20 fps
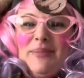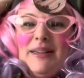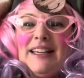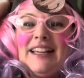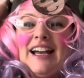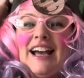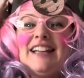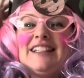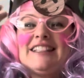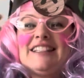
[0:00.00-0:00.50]

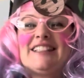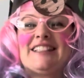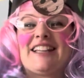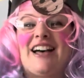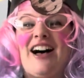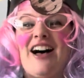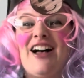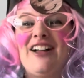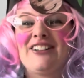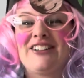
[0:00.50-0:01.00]
because he's
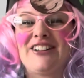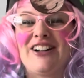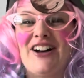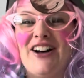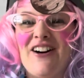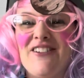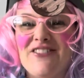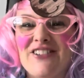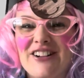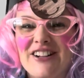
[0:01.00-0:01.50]
all
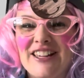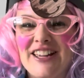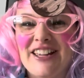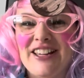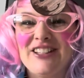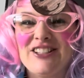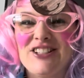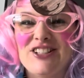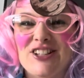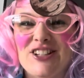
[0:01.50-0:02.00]
covered
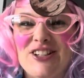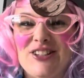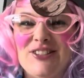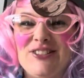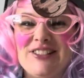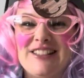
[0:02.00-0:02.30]
in juice.